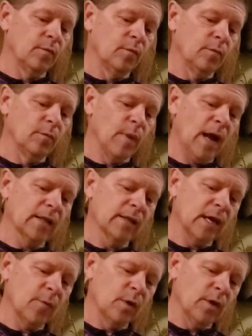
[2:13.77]
main
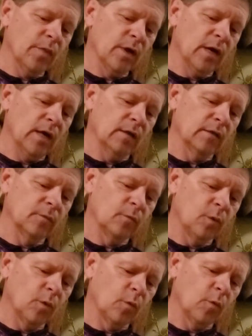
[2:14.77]
thing with
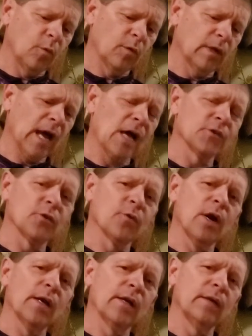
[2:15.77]
where guys are
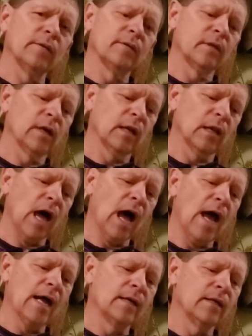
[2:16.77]
running a
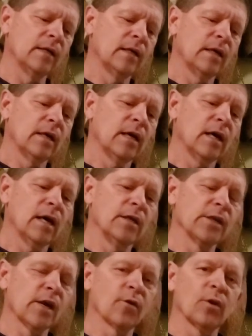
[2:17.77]
light,
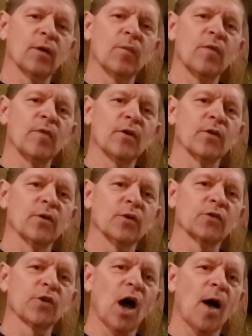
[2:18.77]
generally we've
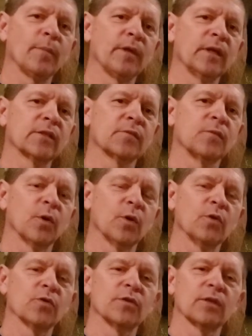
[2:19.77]
introduced optics. We're
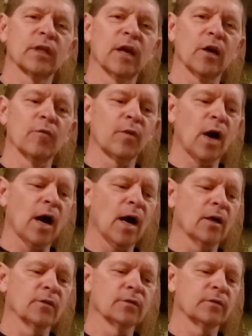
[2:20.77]
using the
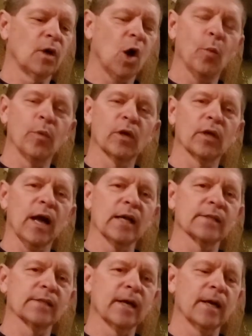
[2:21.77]
clarifiers, open
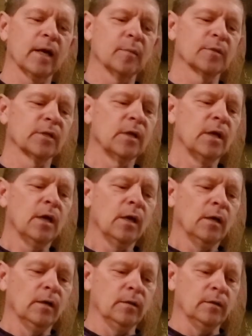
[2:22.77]
class setups,
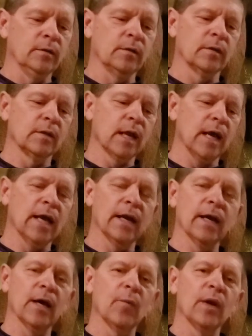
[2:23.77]

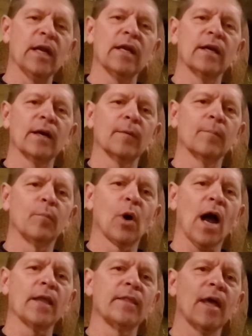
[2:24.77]
and we need to
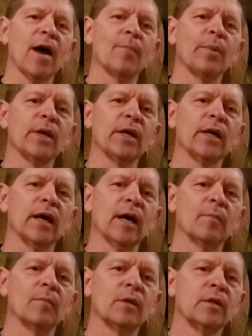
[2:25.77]
brighten that pin
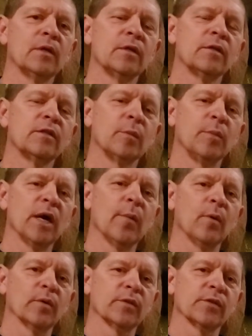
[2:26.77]
up to be
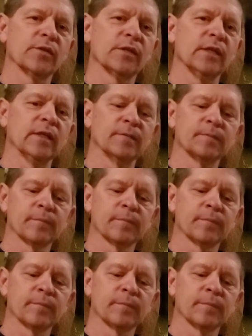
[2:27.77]
able to see it.